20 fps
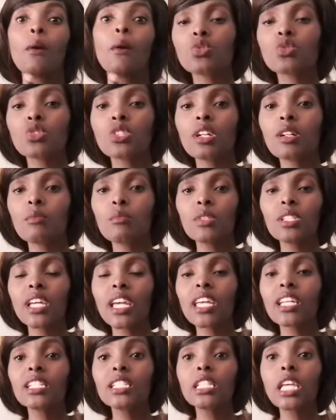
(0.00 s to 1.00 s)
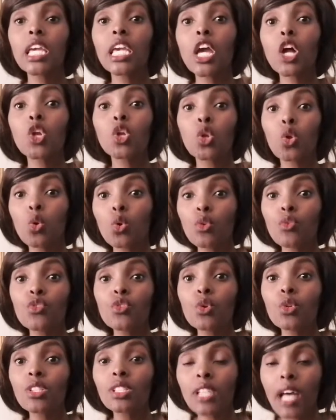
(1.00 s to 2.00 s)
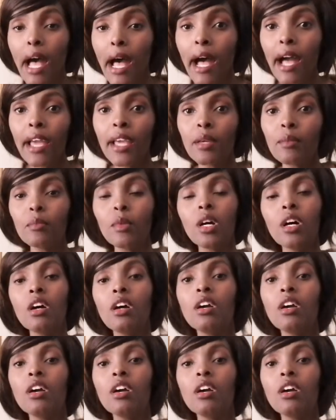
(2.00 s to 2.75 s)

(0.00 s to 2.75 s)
social media can take a lot of your time.